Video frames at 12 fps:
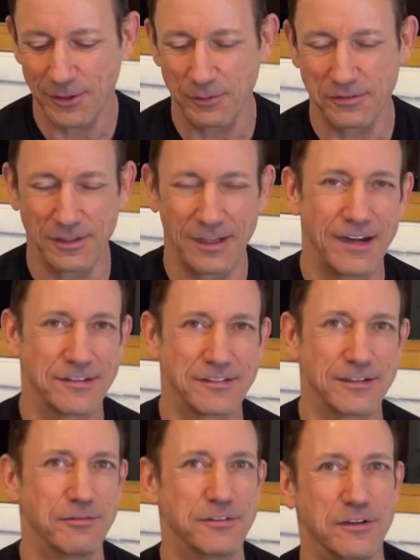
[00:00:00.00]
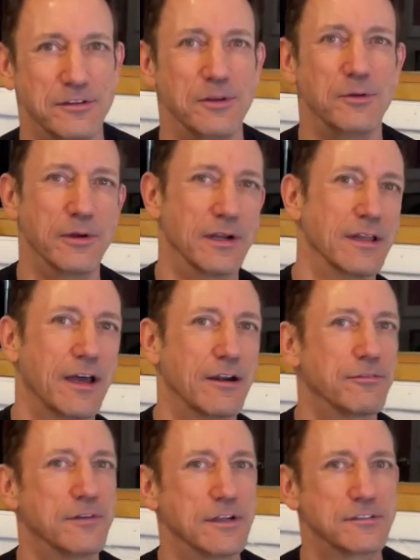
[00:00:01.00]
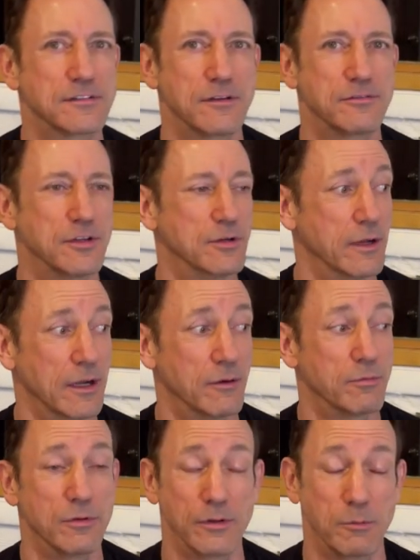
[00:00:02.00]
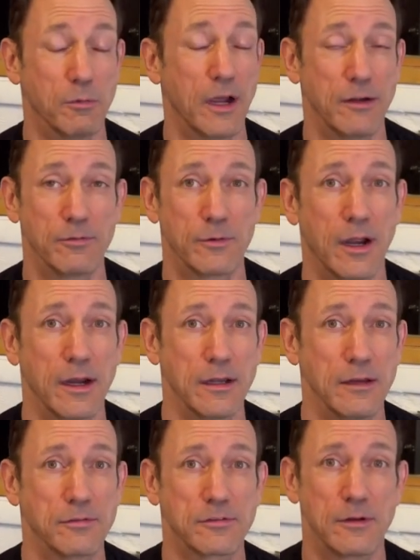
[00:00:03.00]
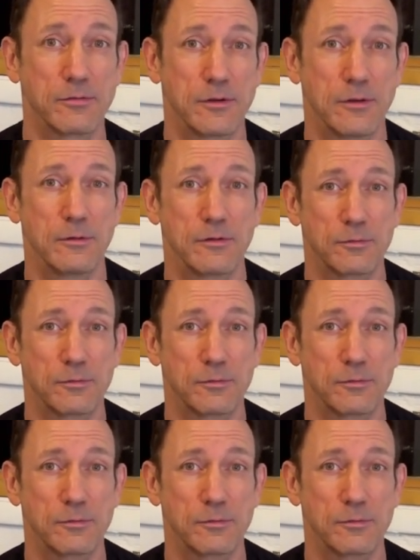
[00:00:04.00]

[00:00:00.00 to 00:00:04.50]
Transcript: was a lot of stuff to do and a lot of fun stuff to do and a really wide variety of stuff to do as